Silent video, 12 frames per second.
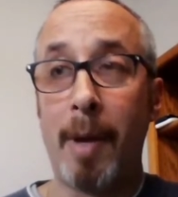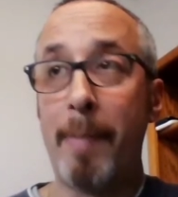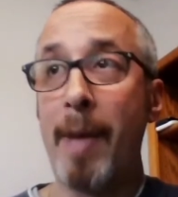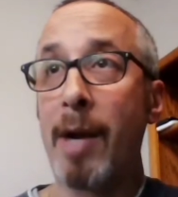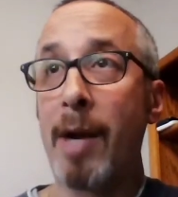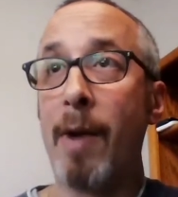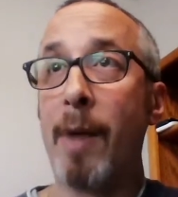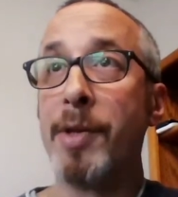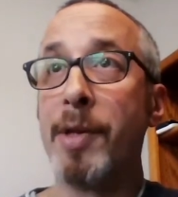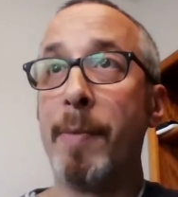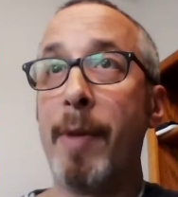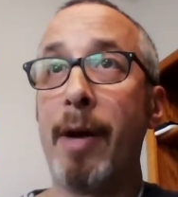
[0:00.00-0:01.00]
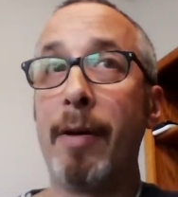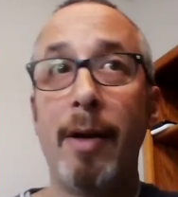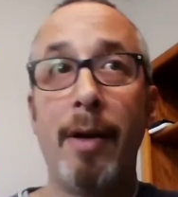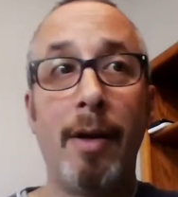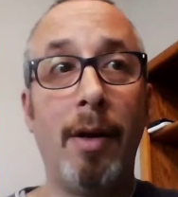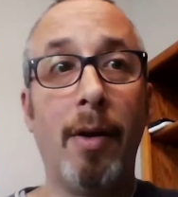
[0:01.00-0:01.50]
my background was about,
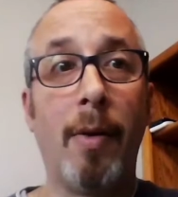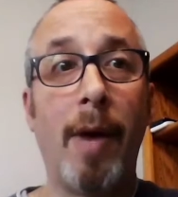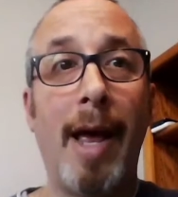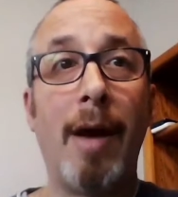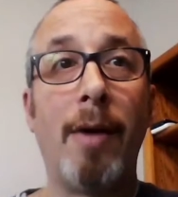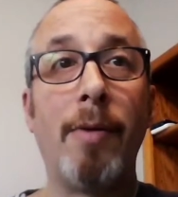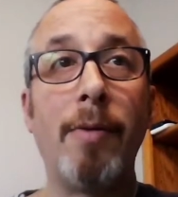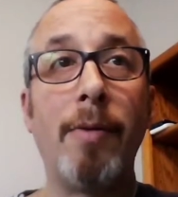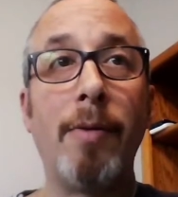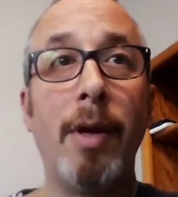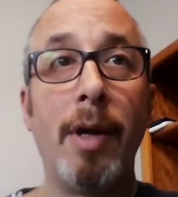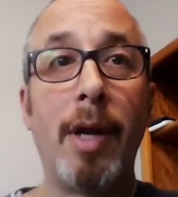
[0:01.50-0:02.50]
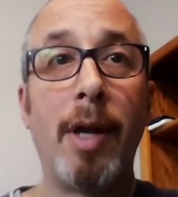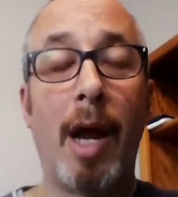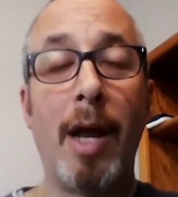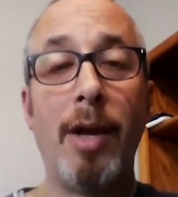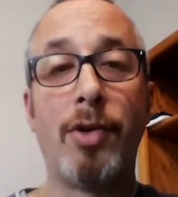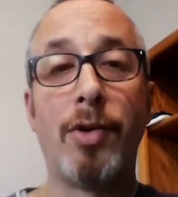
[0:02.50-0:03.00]
you know, how can
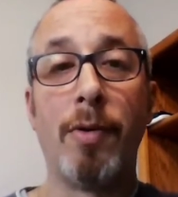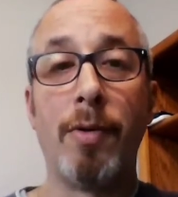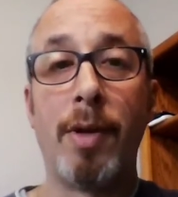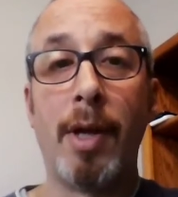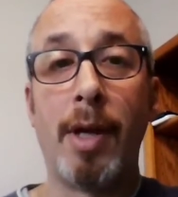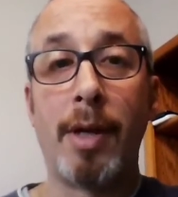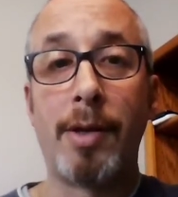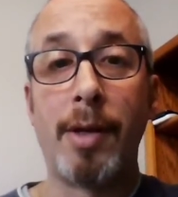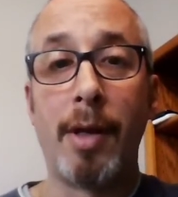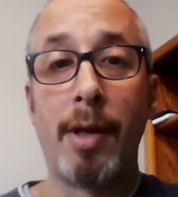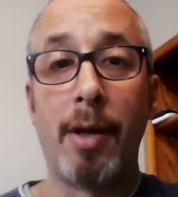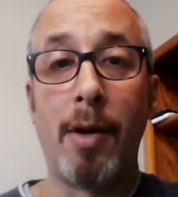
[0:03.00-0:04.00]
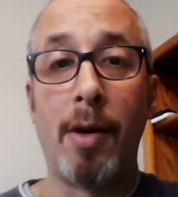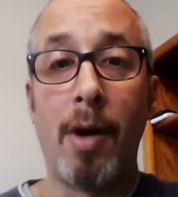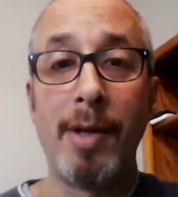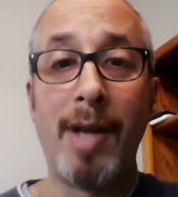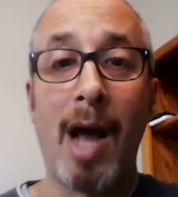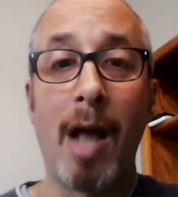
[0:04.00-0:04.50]
I ensure that uh, a
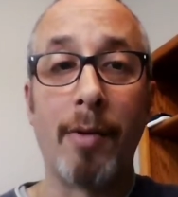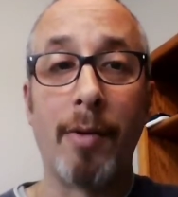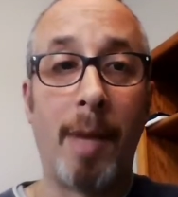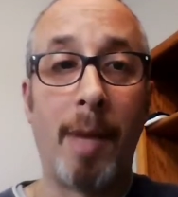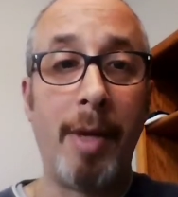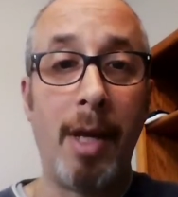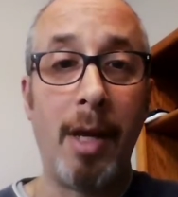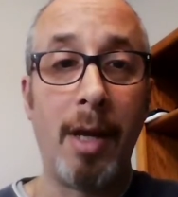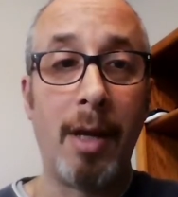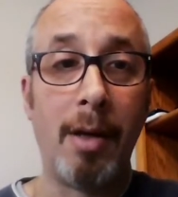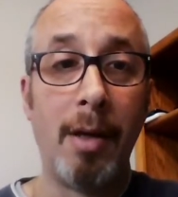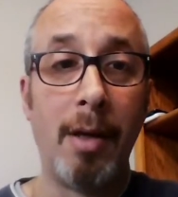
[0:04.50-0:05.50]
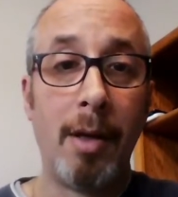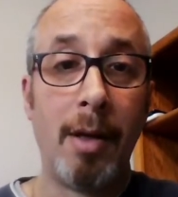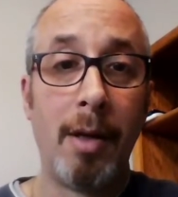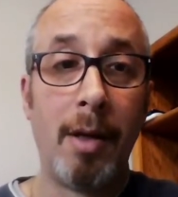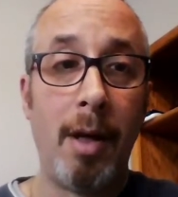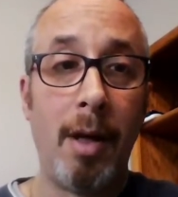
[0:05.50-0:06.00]
dollar coming in,
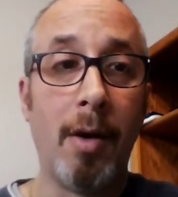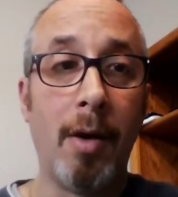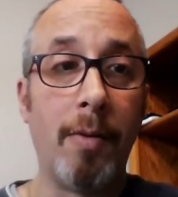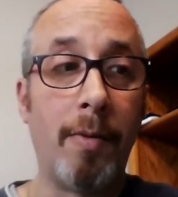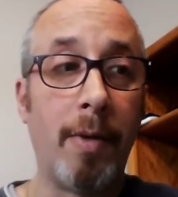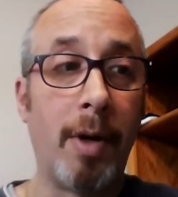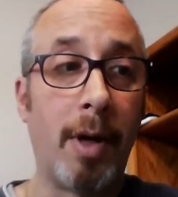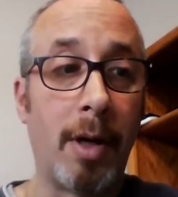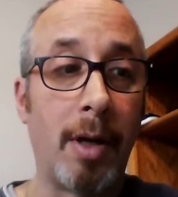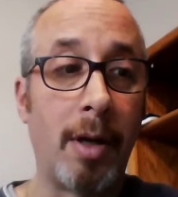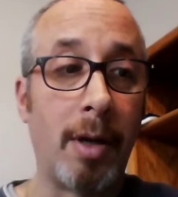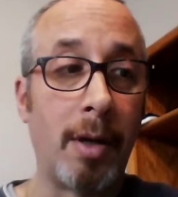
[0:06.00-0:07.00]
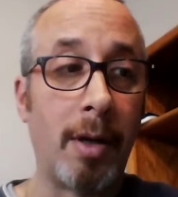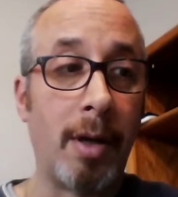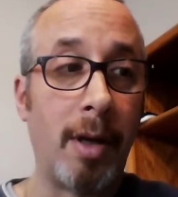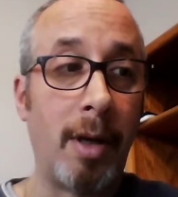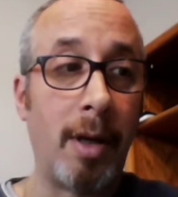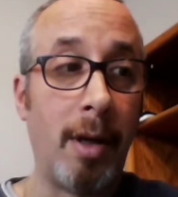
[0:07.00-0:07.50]
you know,
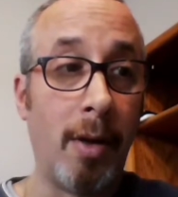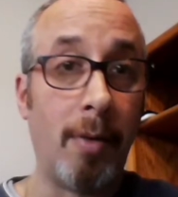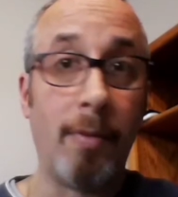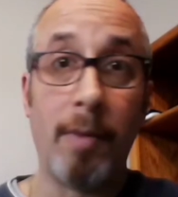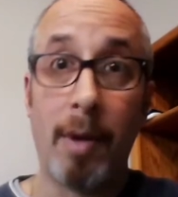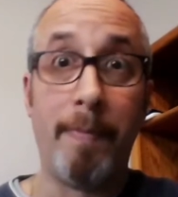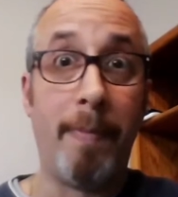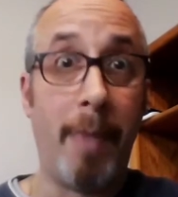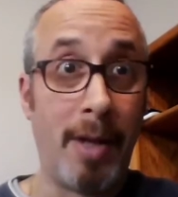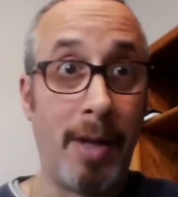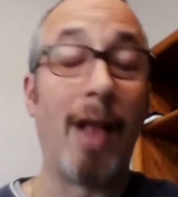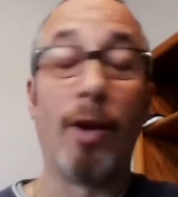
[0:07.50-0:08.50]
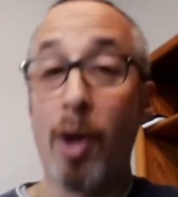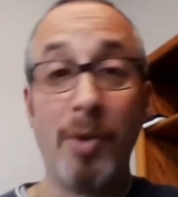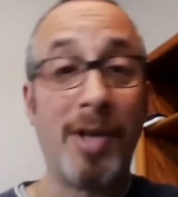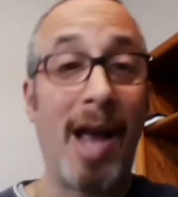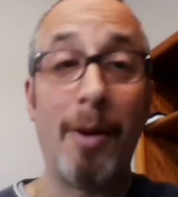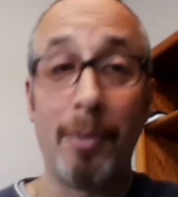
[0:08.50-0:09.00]
uh, you know, a, a, dollar
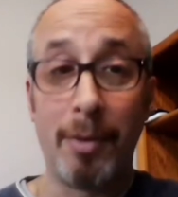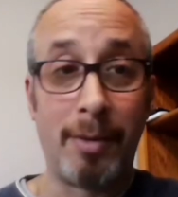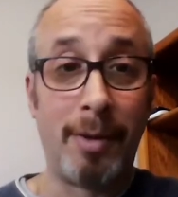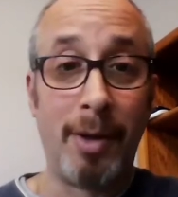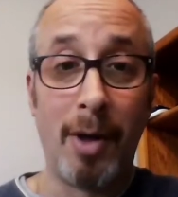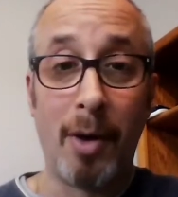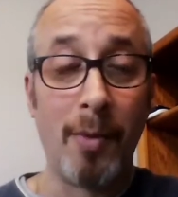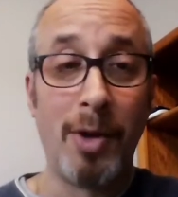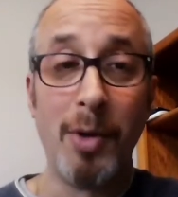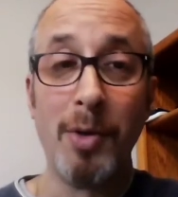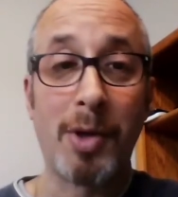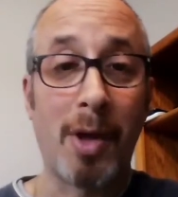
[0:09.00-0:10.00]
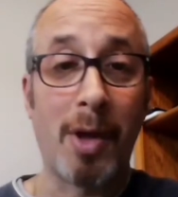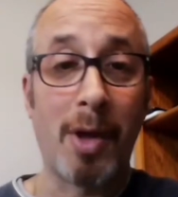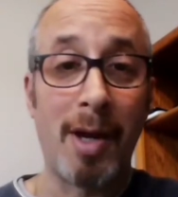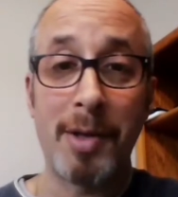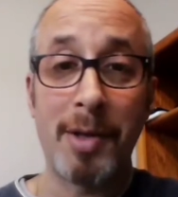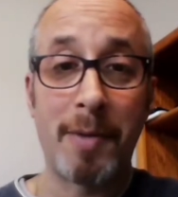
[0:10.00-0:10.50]
goes out. You know, reduce
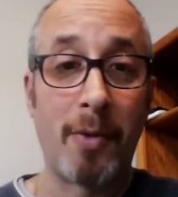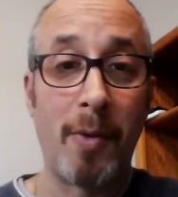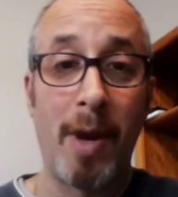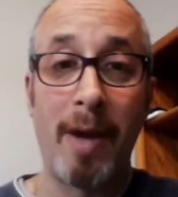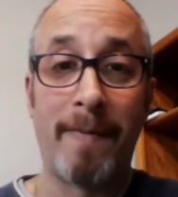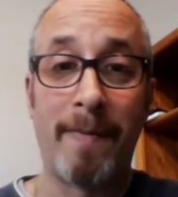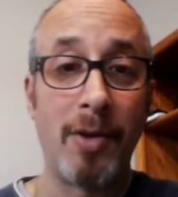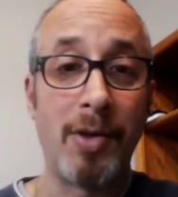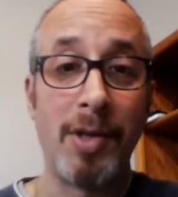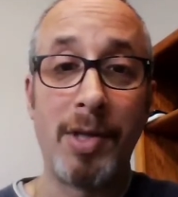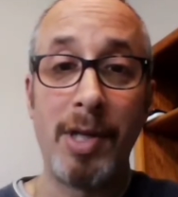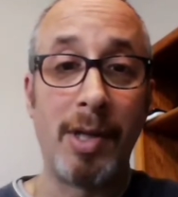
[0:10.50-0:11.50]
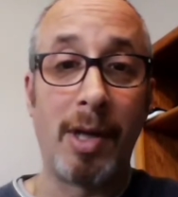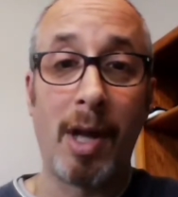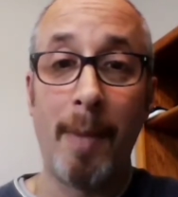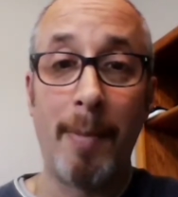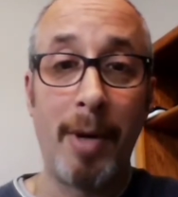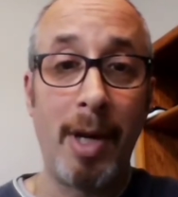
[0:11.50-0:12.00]
costs, create efficiencies in
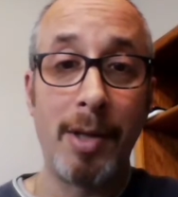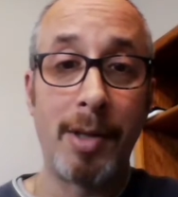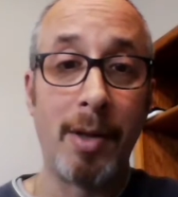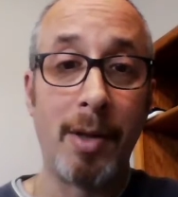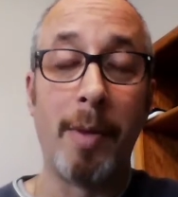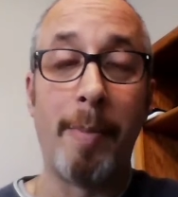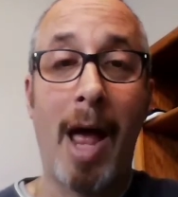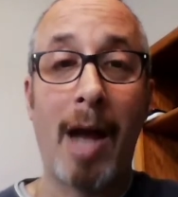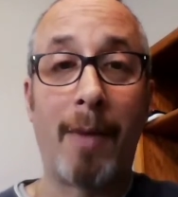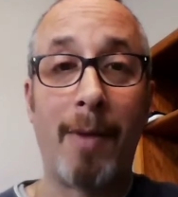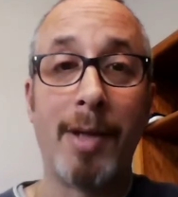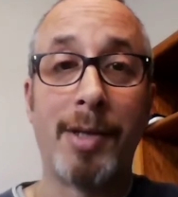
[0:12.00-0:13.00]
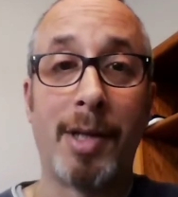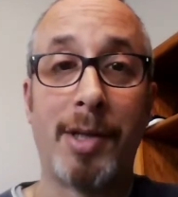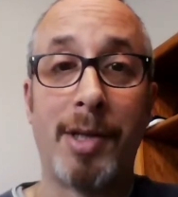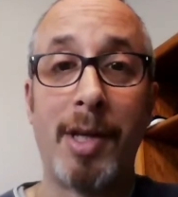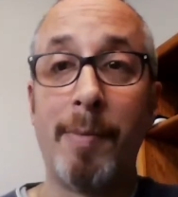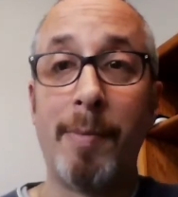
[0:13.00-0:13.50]
companies. You know, with a background in
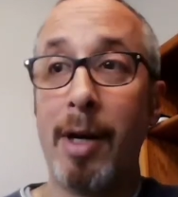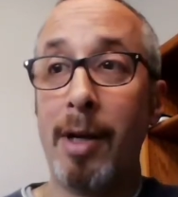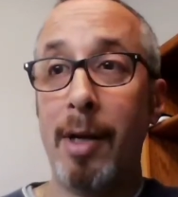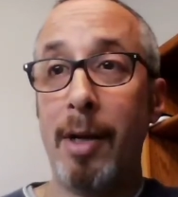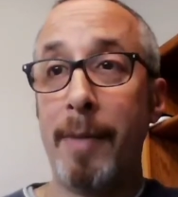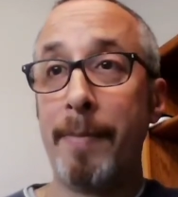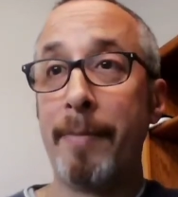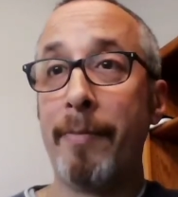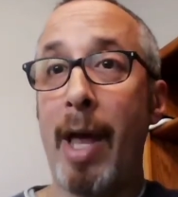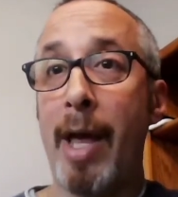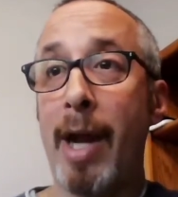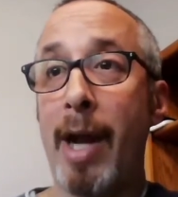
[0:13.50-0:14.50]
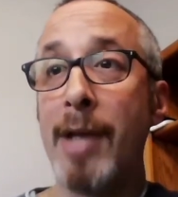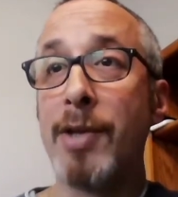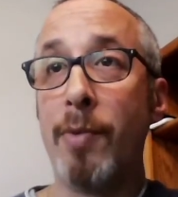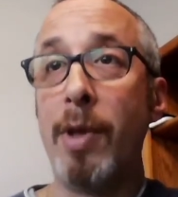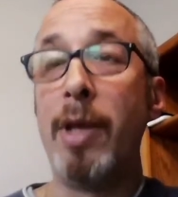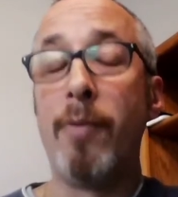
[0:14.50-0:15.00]
Six Sigma, and I had
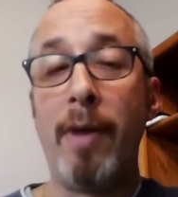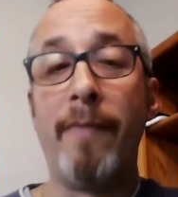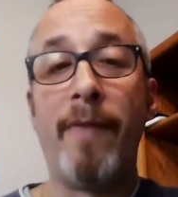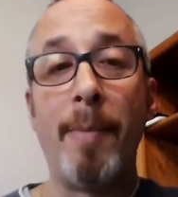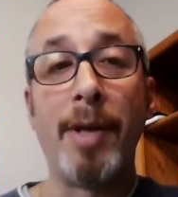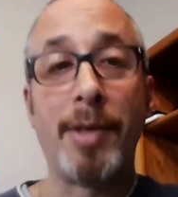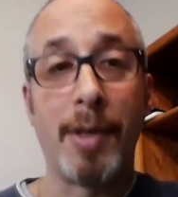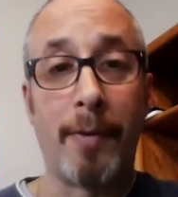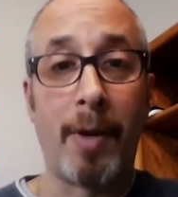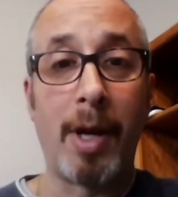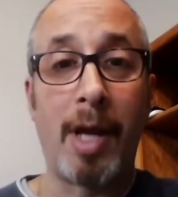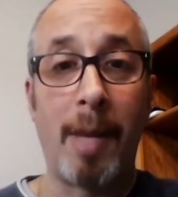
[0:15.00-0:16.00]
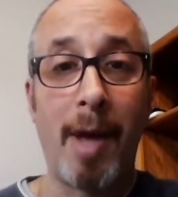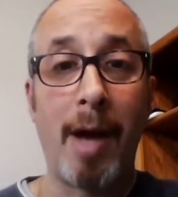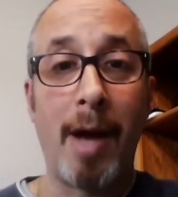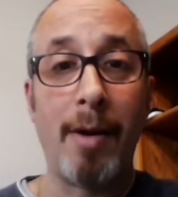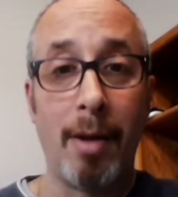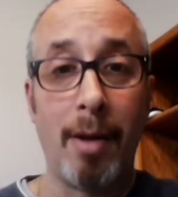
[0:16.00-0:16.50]
to really reinvent myself when I came
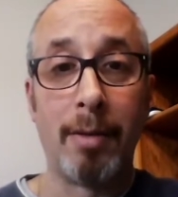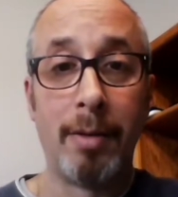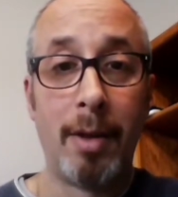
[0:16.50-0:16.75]
out here.